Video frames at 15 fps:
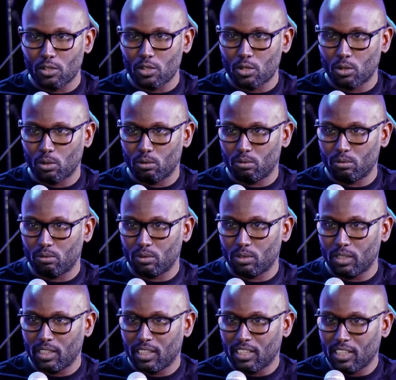So
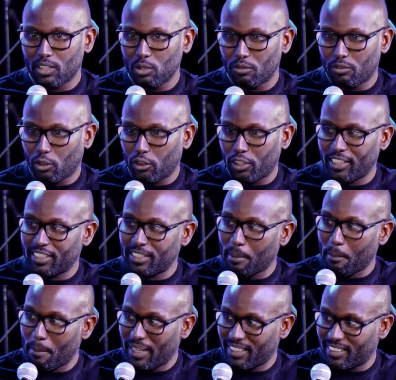you've created
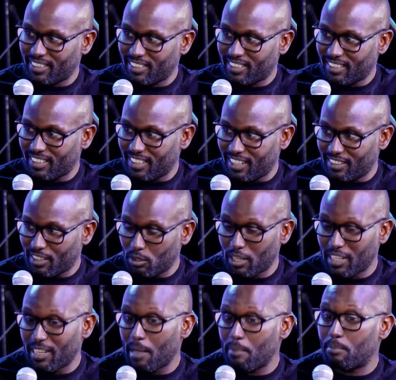a market
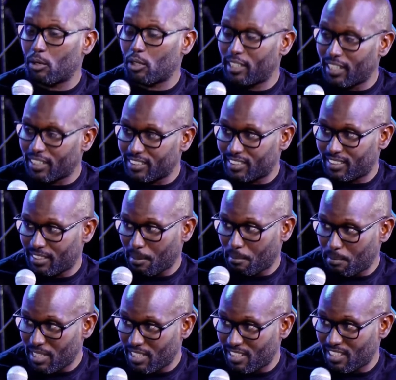around a product, a
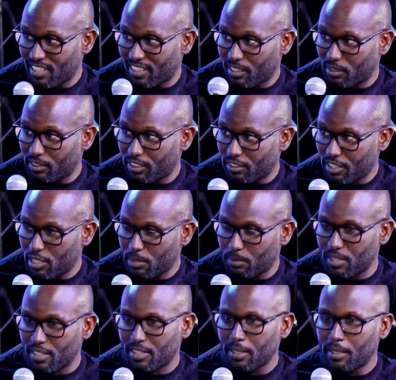business around the
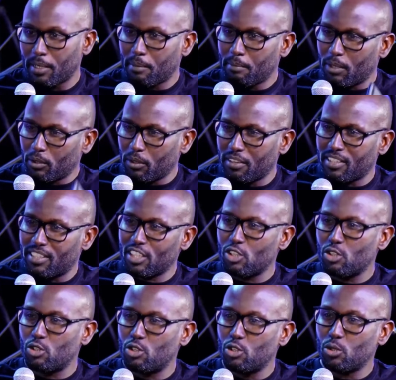recipes. But one of the
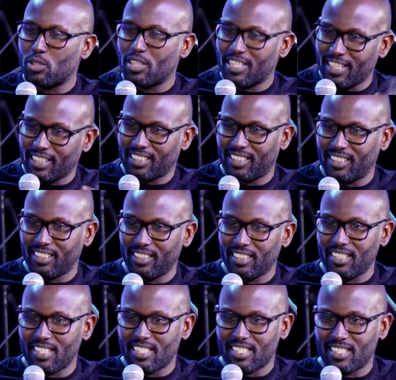things you do subtly
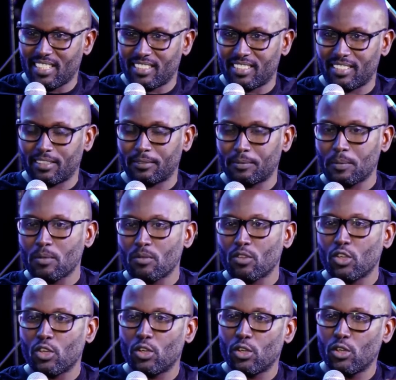is that
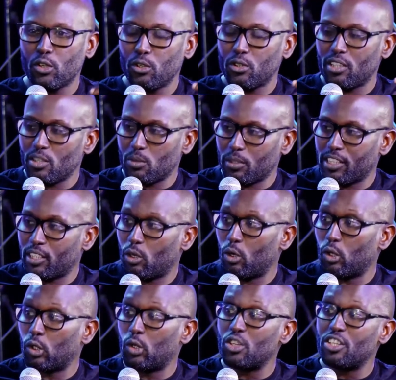there's what they
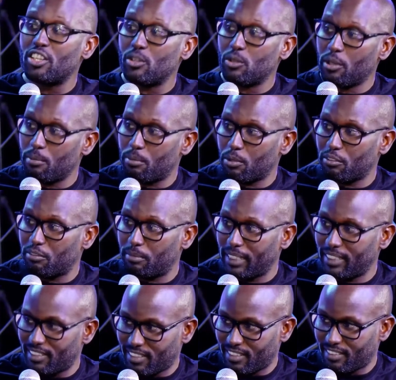call continual
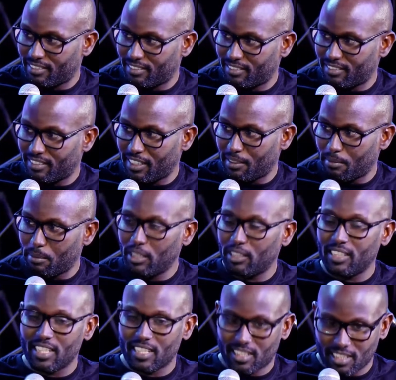improvement in
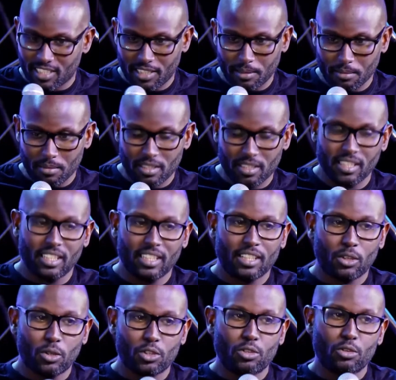building systems.
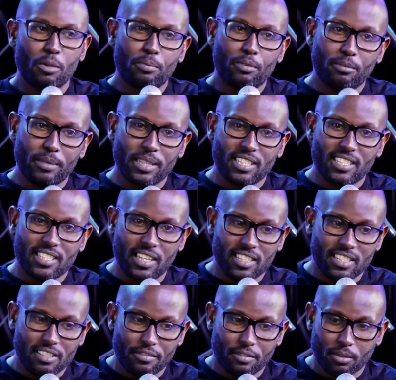Continual improvement
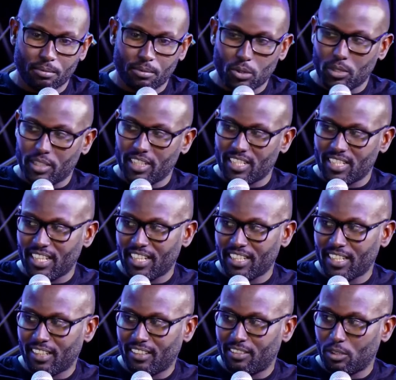starts from two things:
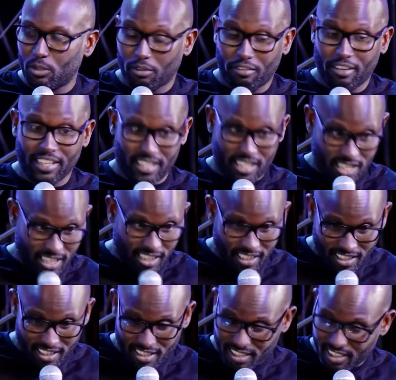either you find a
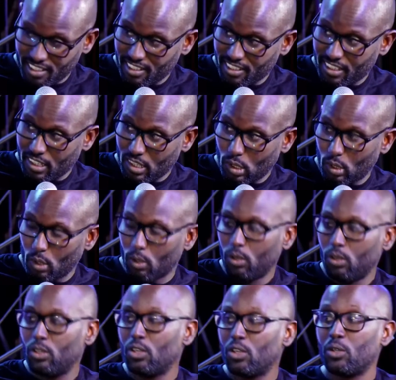challenge,
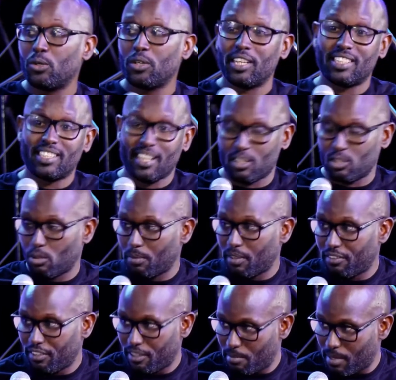or you get
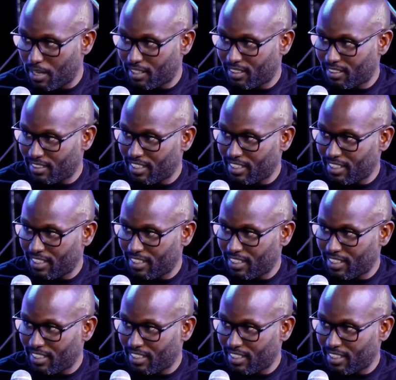customer feedback.